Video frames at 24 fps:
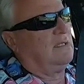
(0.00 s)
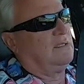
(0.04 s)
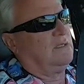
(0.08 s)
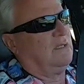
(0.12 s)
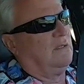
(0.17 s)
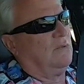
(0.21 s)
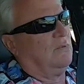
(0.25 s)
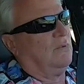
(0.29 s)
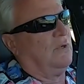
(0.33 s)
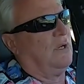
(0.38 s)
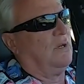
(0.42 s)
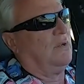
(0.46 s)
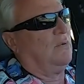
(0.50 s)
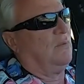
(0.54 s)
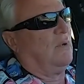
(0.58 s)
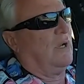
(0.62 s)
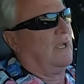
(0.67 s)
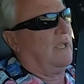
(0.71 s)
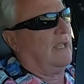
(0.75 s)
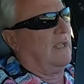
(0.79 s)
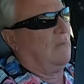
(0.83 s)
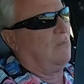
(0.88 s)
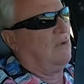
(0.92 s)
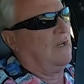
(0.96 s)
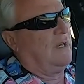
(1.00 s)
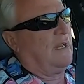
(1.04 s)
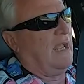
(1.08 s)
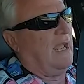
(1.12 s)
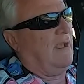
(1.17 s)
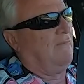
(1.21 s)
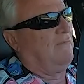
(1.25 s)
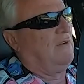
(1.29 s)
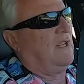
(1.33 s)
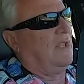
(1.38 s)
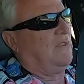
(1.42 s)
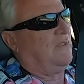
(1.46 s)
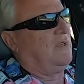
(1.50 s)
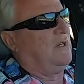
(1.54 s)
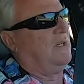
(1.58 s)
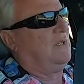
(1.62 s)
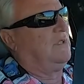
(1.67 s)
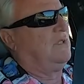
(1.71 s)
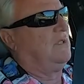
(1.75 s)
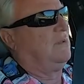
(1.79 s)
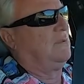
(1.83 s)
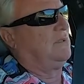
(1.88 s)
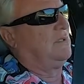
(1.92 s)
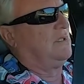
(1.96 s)
of the roadway. It wouldn't have nothing to
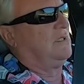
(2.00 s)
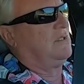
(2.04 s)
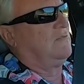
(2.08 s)
do with this